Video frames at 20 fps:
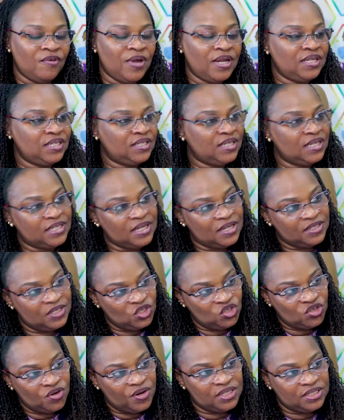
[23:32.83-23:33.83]
for any state health
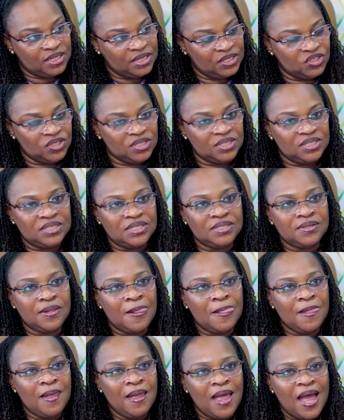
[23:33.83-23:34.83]
insurance agency.
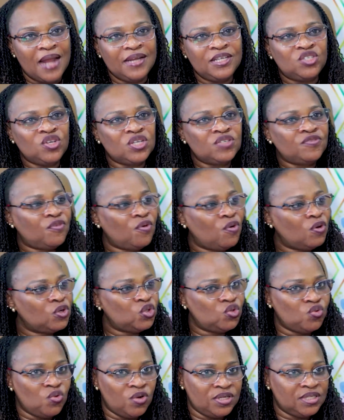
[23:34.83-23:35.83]
And it's just for
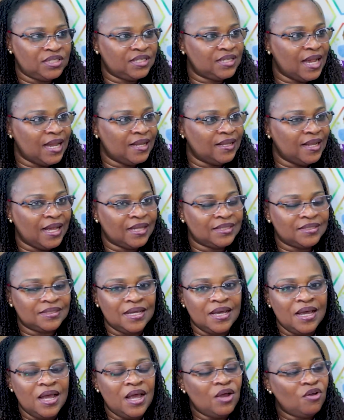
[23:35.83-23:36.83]
us to understand that
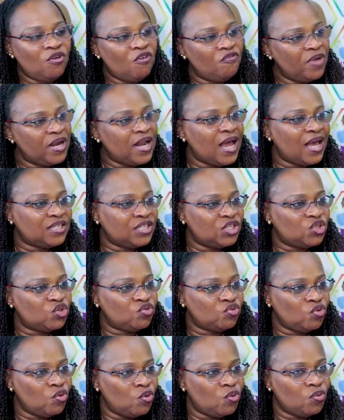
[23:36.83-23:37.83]
government has its
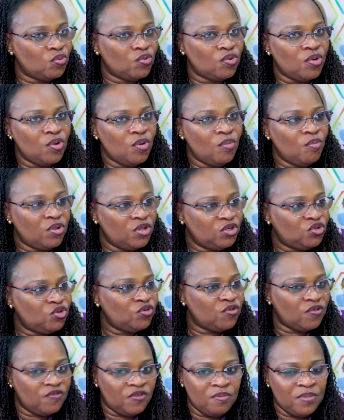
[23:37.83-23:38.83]
role, but the
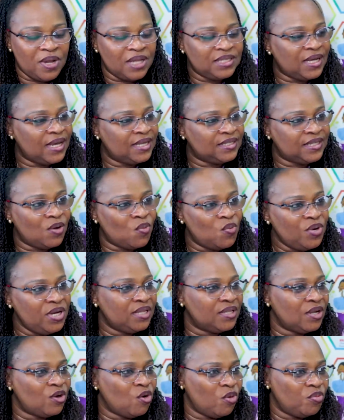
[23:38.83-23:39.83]
truth of the matter is that we
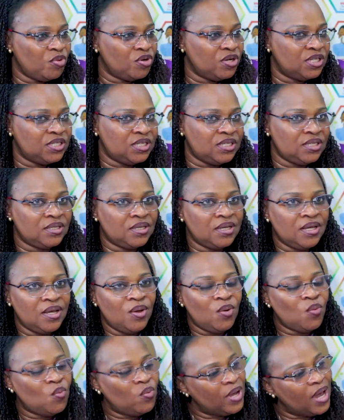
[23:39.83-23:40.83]
in the community,
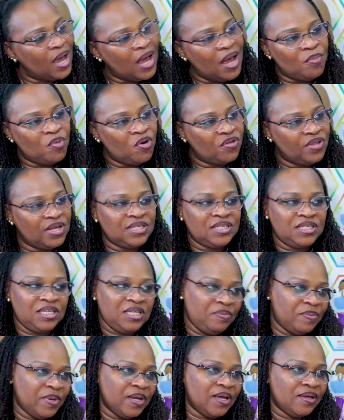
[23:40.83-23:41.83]
we are brother's
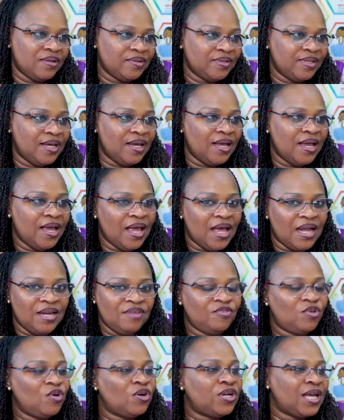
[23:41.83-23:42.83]
keeper. And
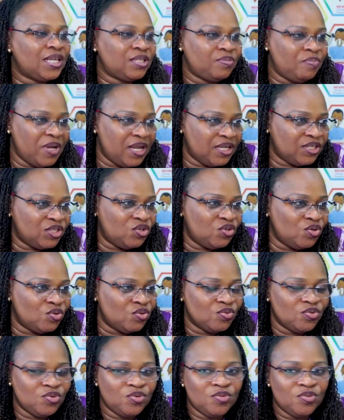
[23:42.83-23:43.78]
if God has blessed you,